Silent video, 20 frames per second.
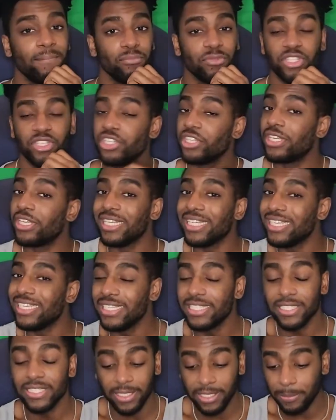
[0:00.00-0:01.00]
She could
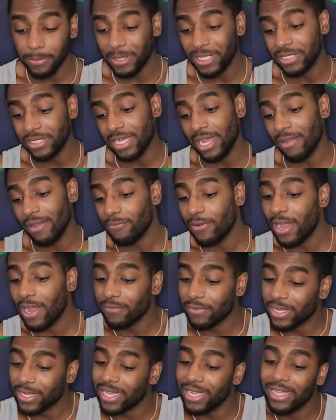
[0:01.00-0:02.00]
easily be top 5.
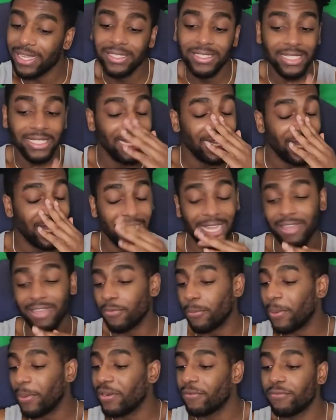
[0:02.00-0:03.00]
Again, I give the
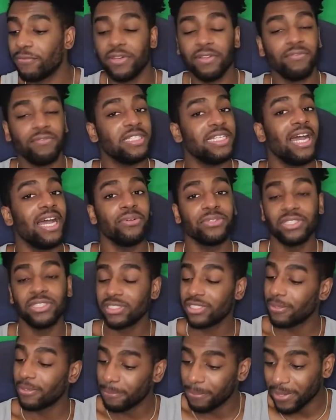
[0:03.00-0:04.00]
benefit of the doubt to
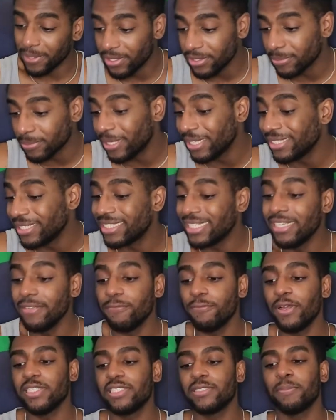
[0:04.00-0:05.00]
some players playing
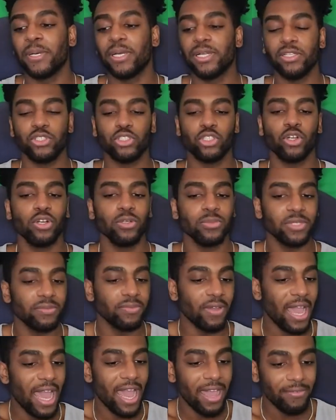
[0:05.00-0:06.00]
defense, but in terms of
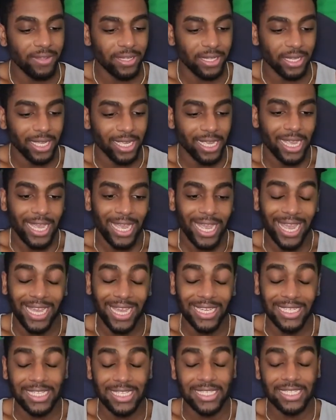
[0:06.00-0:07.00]
having
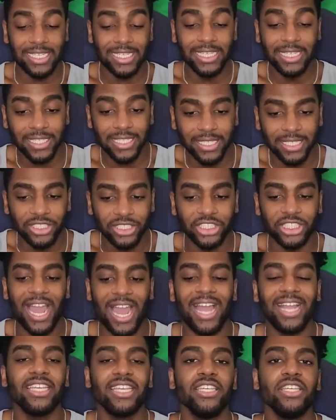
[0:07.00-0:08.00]
a season,
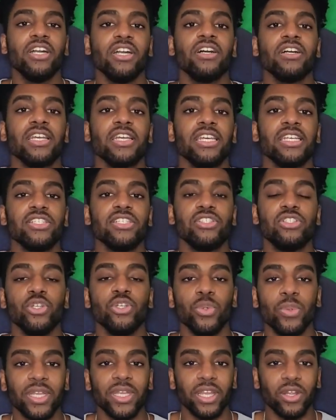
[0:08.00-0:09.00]
Jackie Young is
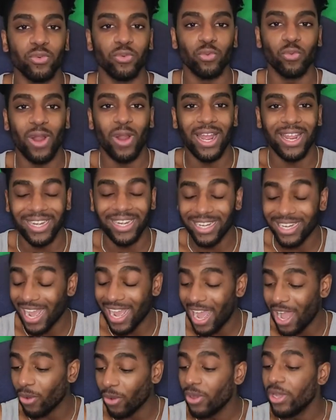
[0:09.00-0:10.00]
doing it right
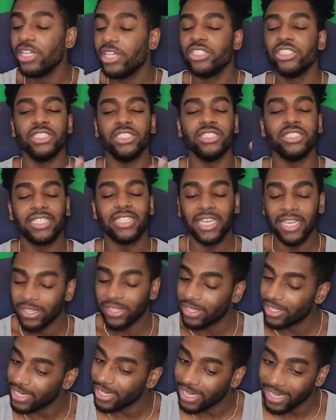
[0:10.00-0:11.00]
now. She's
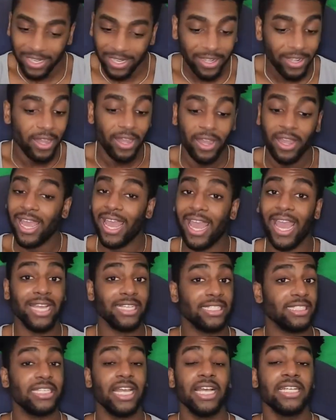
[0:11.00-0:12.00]
killing it
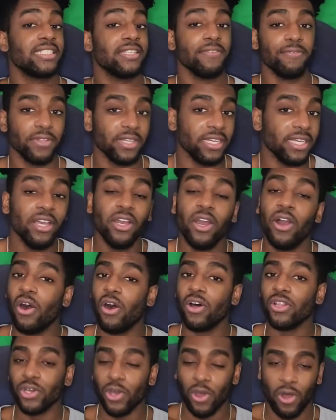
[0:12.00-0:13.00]
excessively
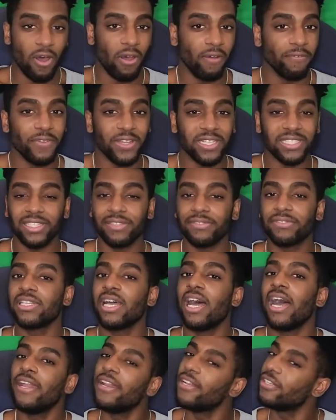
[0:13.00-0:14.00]
on the offensive
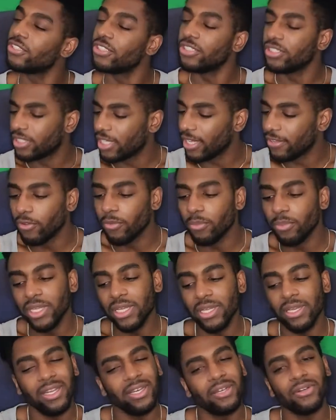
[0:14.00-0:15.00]
side, and she's giving me
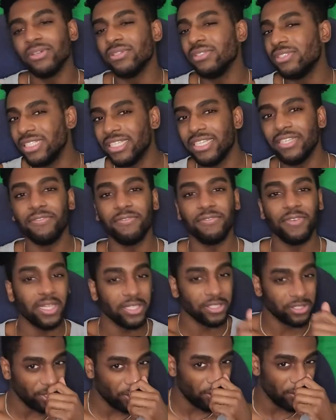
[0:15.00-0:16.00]
a little
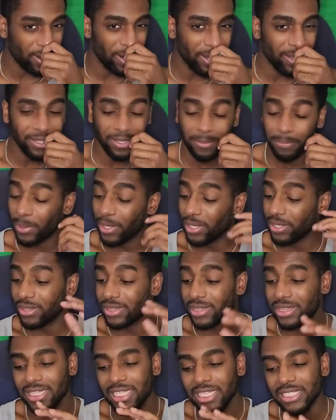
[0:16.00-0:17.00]
defense, all right? But
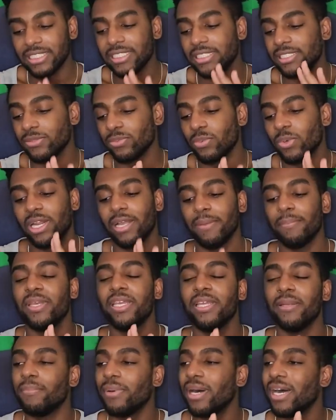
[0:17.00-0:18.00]
this is what I
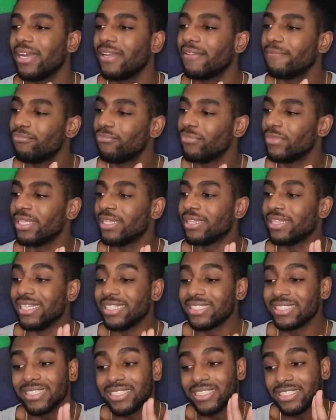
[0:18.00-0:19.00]
mean by
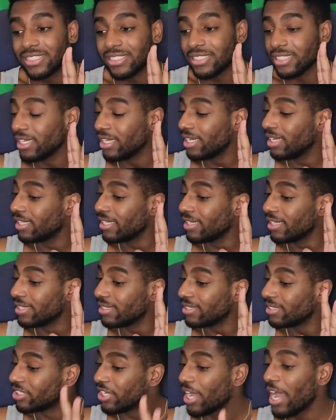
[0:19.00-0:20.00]
this is
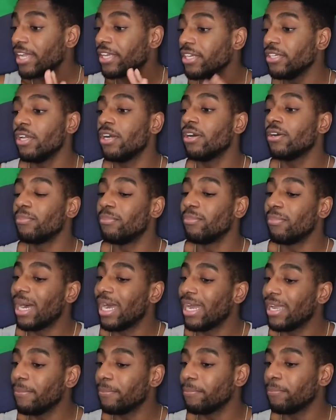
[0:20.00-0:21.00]
Jackie Young
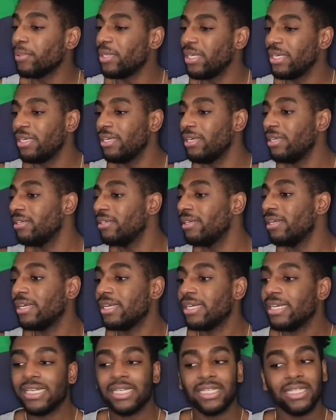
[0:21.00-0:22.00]
might be
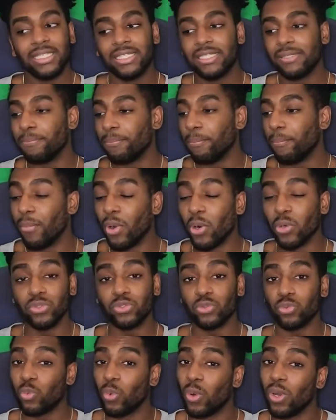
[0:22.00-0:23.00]

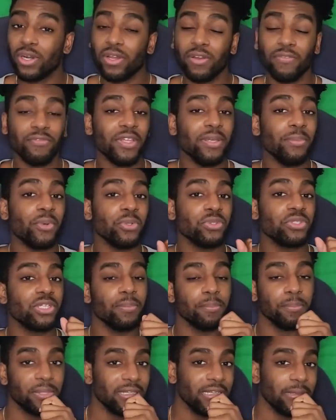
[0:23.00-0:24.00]
one of the most
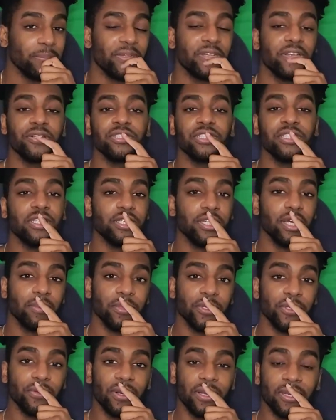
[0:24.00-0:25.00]
complete players in the
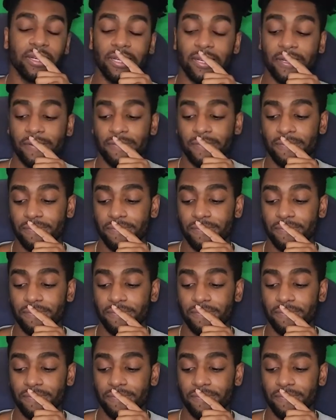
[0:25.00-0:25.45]
W right now.